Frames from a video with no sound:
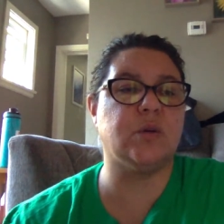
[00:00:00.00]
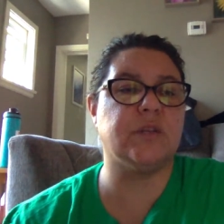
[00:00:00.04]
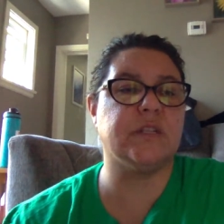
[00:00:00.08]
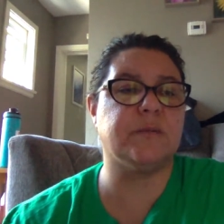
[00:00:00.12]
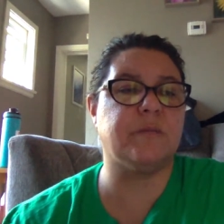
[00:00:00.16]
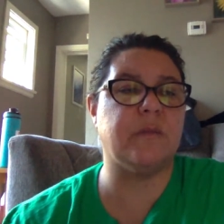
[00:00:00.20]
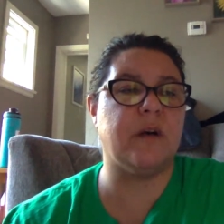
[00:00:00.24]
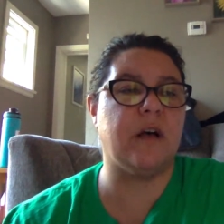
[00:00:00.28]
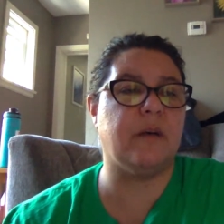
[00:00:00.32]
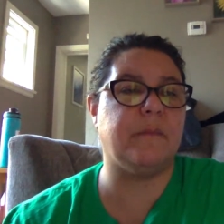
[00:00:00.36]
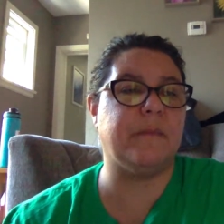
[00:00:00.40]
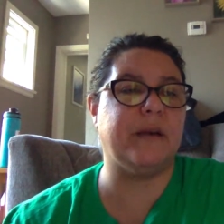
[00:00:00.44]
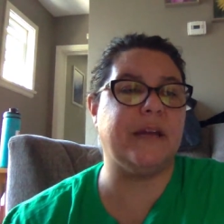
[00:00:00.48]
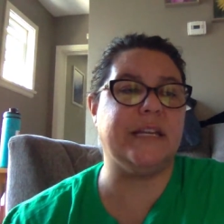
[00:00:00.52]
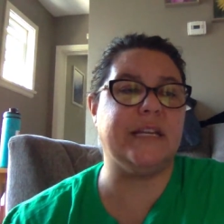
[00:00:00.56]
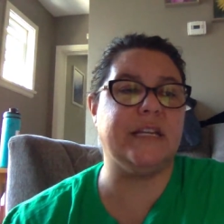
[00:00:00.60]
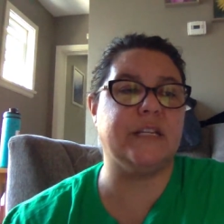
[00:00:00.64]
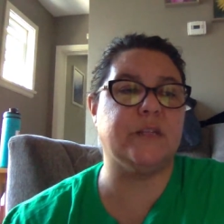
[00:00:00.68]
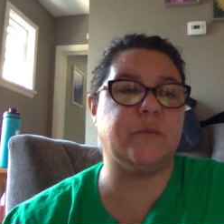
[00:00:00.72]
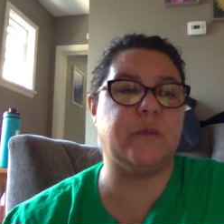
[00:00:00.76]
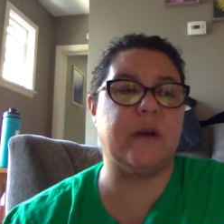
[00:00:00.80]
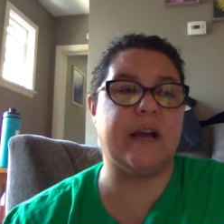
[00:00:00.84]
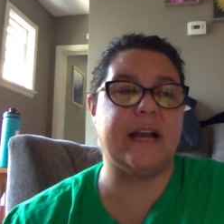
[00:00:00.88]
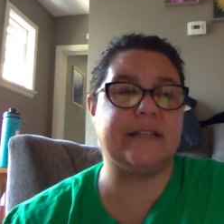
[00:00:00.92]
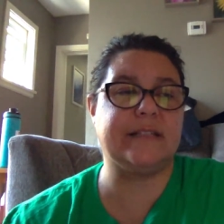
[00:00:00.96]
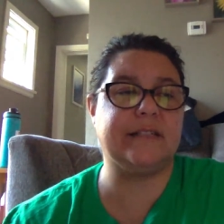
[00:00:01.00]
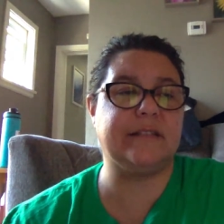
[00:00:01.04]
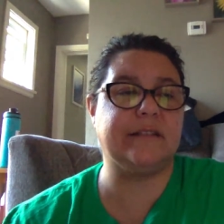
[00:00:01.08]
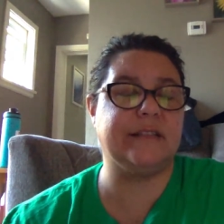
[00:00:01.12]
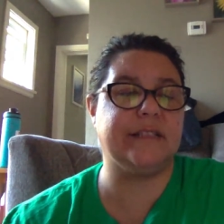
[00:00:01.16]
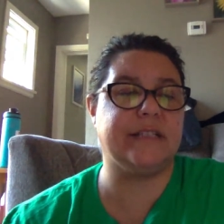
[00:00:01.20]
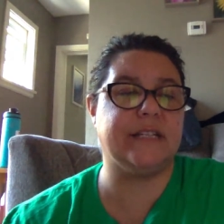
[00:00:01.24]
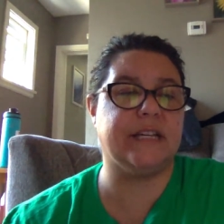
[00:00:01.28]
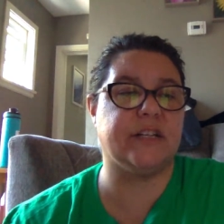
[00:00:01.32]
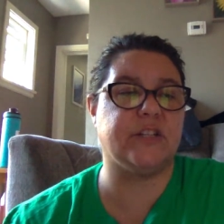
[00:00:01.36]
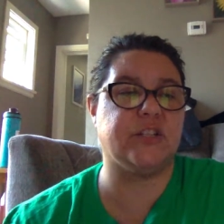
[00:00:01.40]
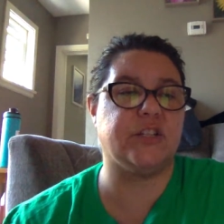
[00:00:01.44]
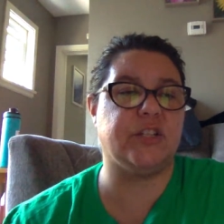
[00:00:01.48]
small my knees practically
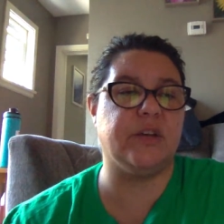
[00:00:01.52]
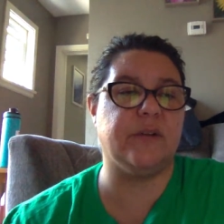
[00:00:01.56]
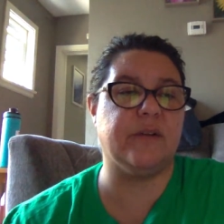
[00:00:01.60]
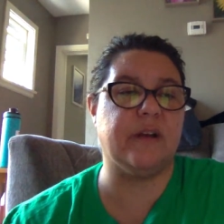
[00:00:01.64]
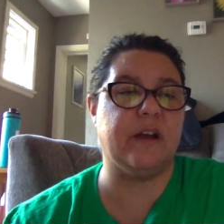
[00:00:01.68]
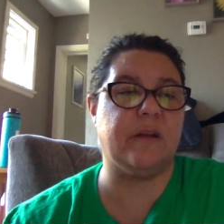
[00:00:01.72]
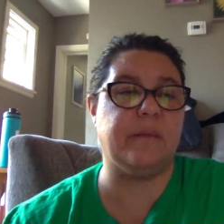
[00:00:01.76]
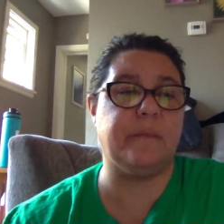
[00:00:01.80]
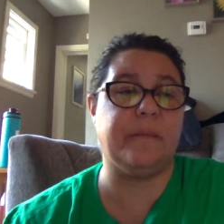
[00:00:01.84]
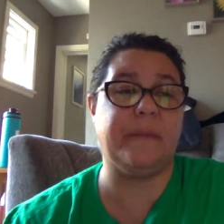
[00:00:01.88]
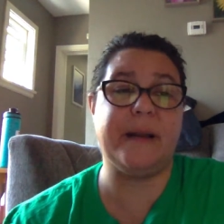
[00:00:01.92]
touched the ground,